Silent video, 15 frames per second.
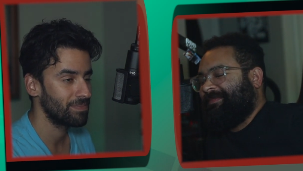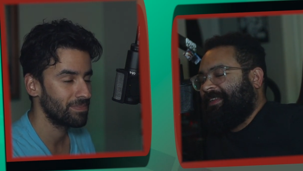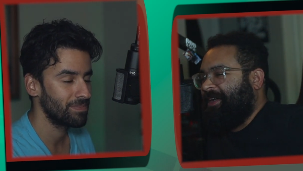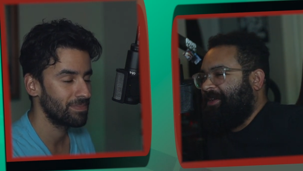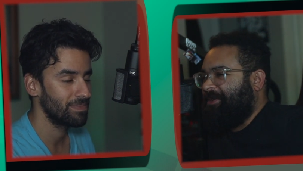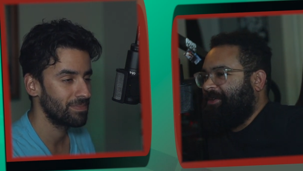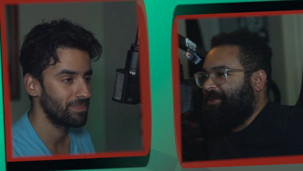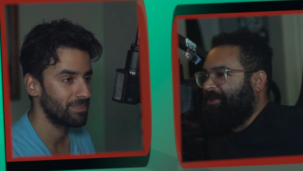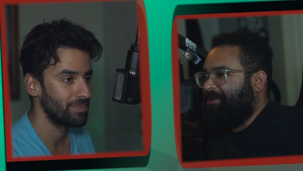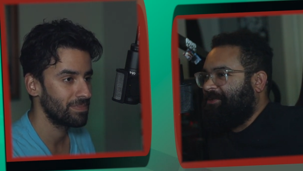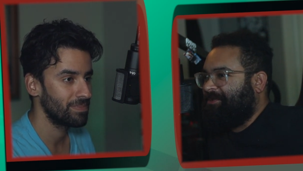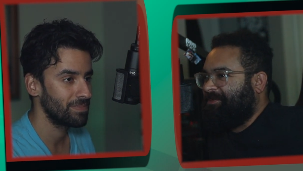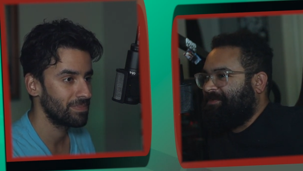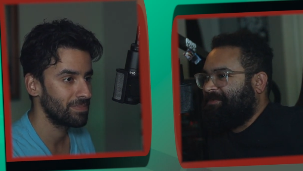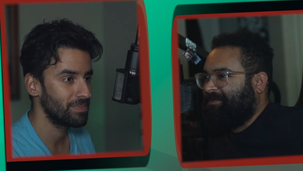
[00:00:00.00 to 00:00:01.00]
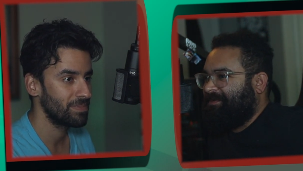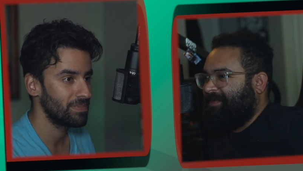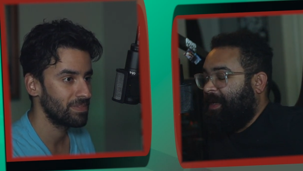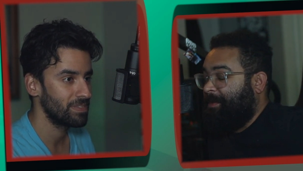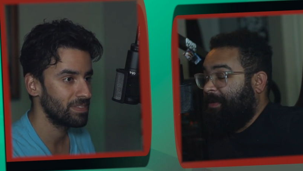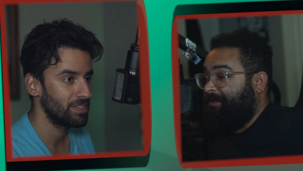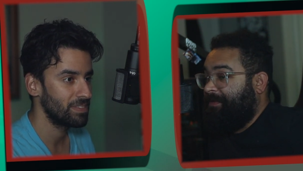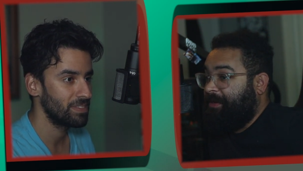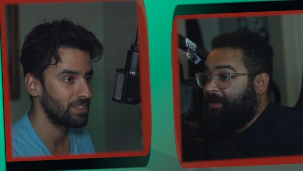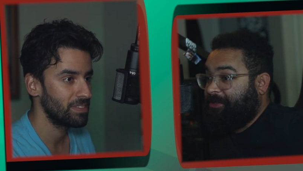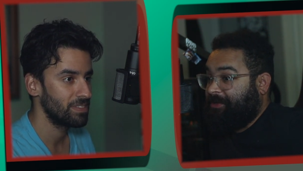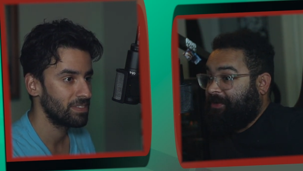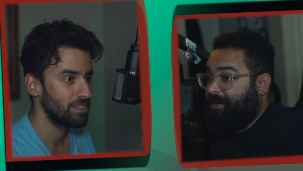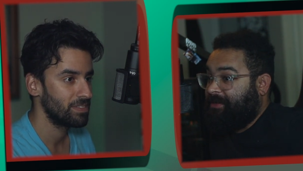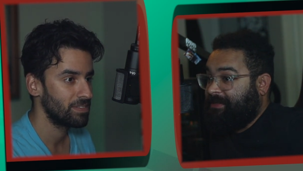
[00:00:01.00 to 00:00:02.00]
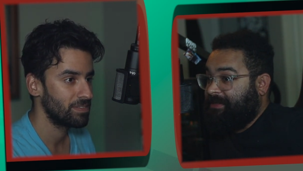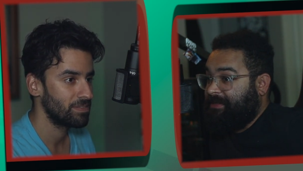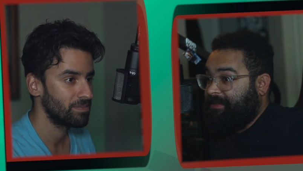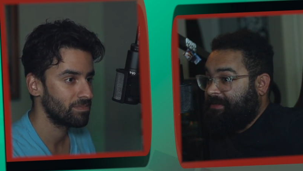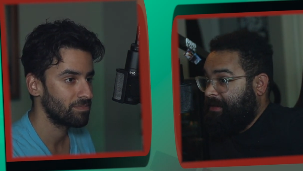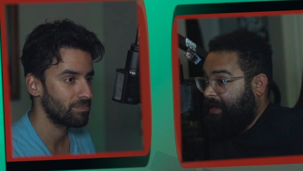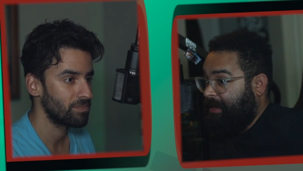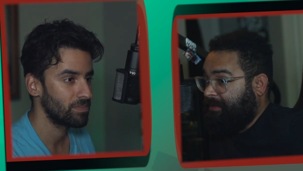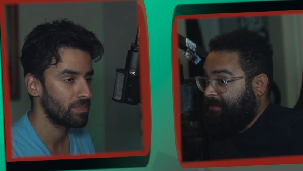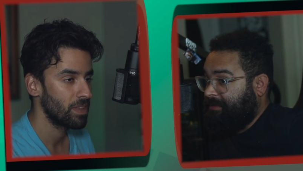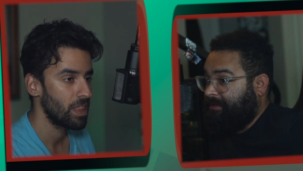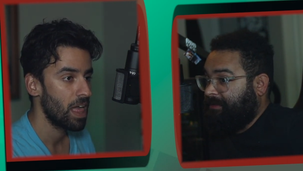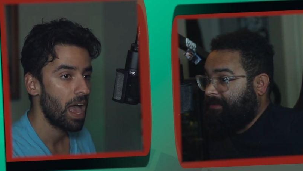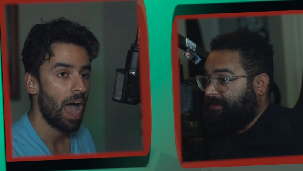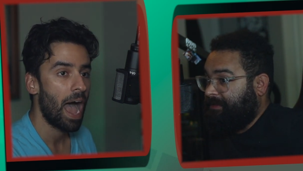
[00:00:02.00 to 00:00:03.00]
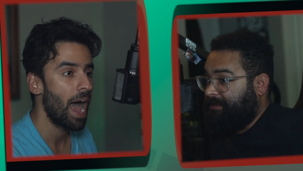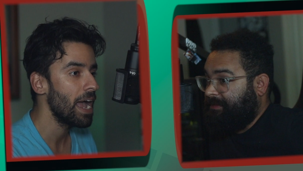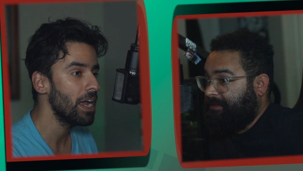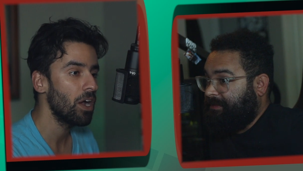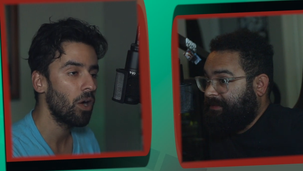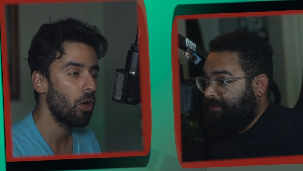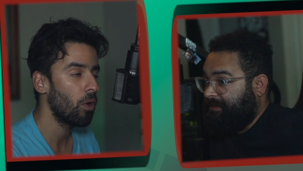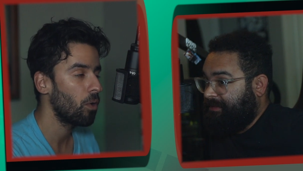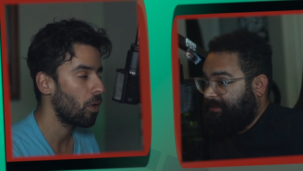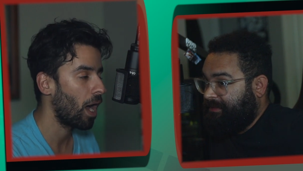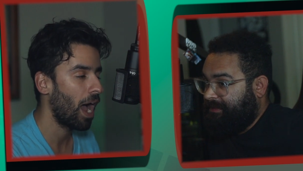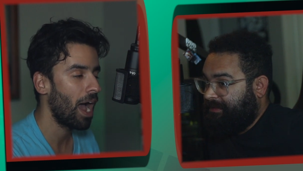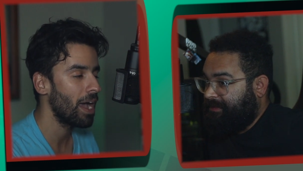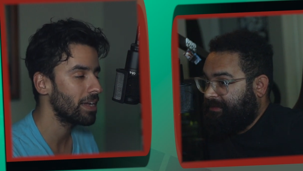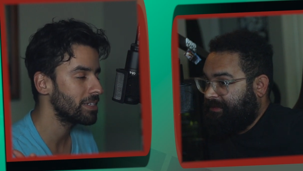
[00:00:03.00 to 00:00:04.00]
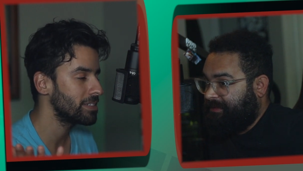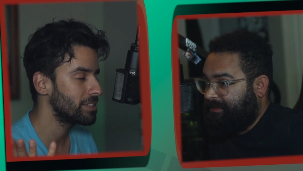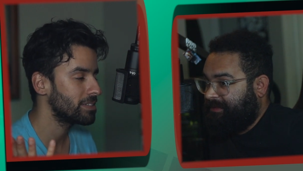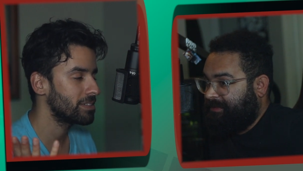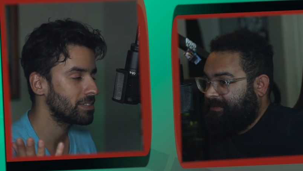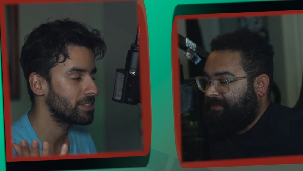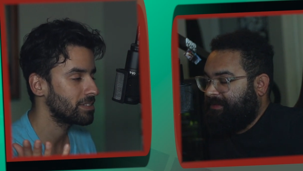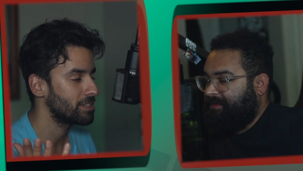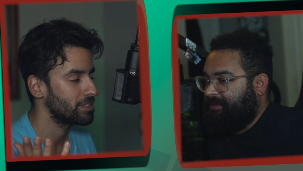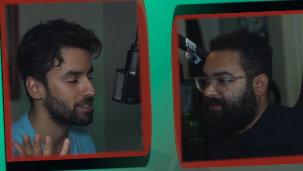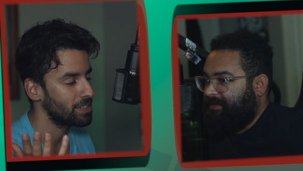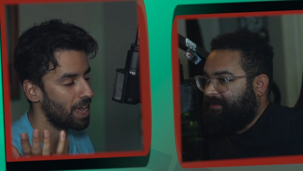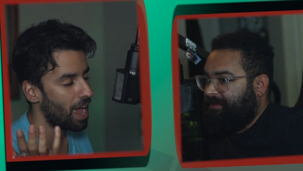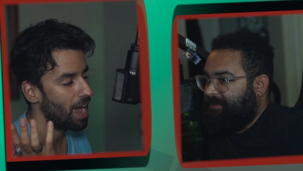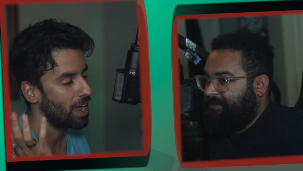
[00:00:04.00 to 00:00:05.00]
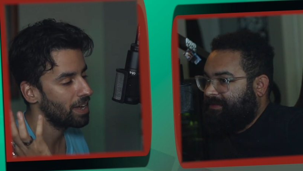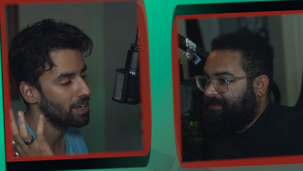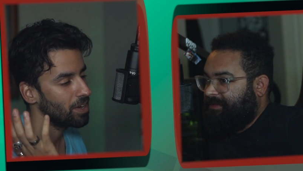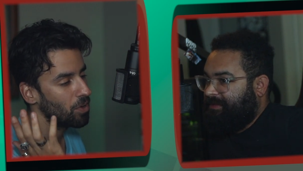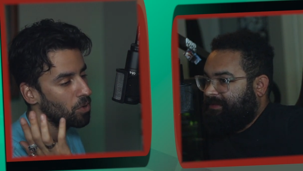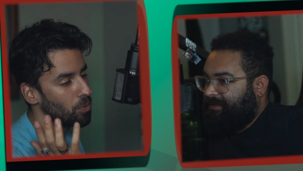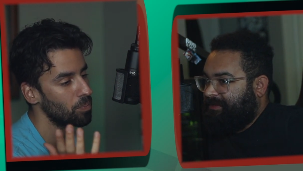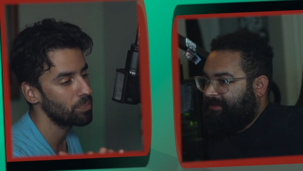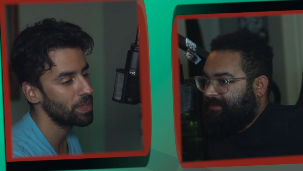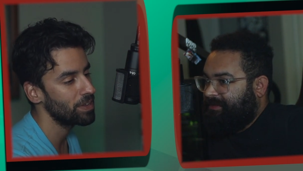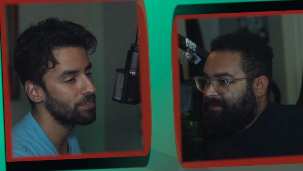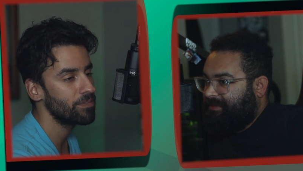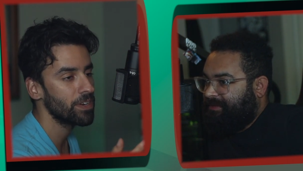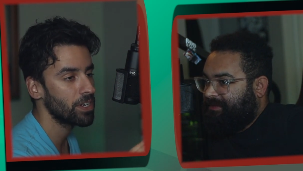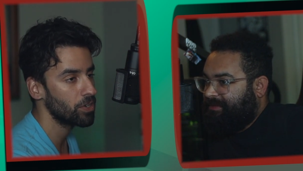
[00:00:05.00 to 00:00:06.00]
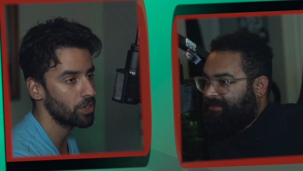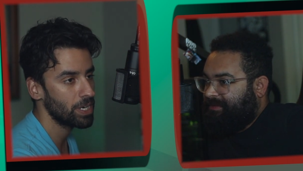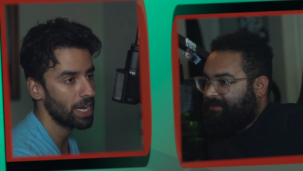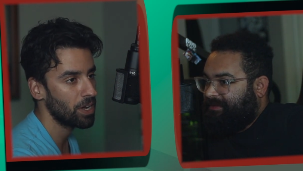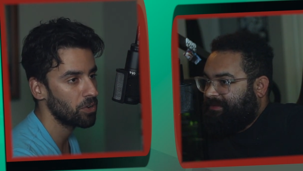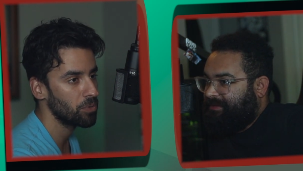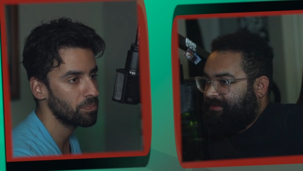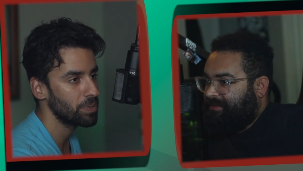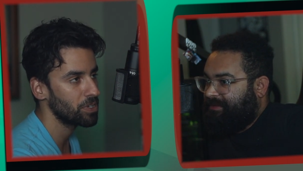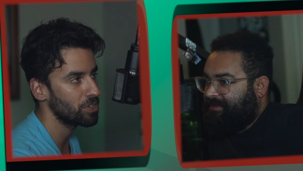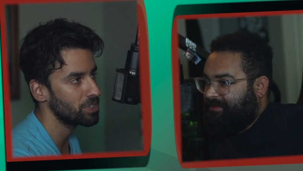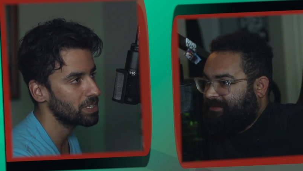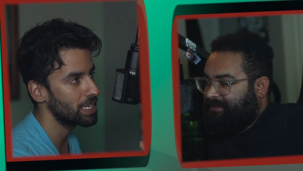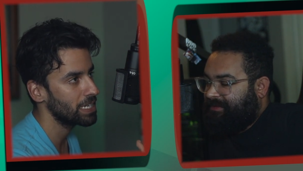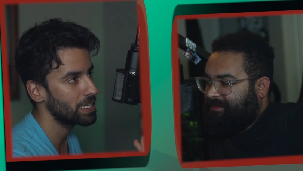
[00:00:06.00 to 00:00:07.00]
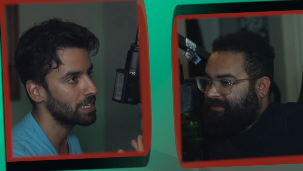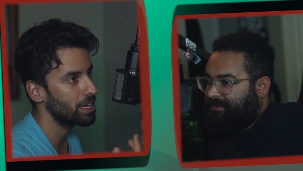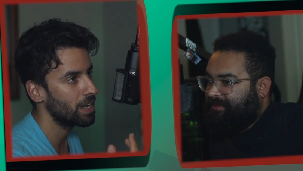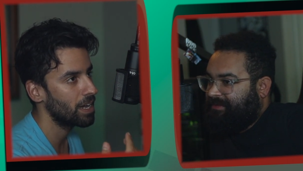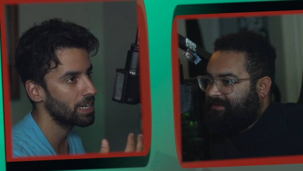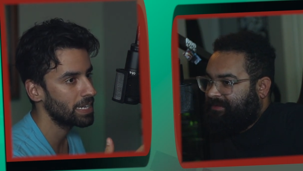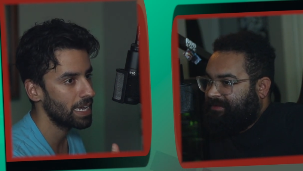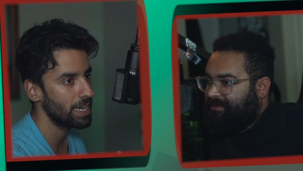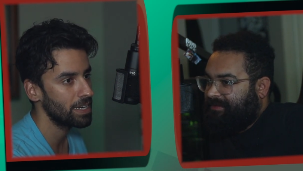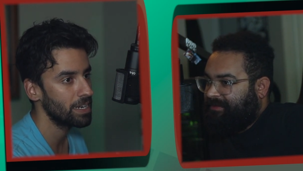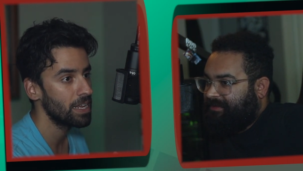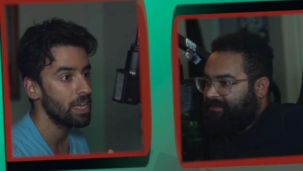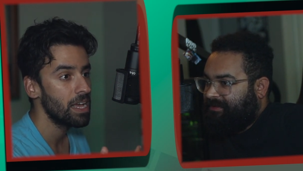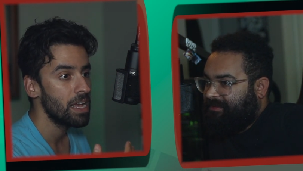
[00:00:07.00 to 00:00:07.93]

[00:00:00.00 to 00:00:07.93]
Speaker 1: I, don't know. I mean, fingers crossed he's not guilty. I
Speaker 2: I I hope they figure it out because like again,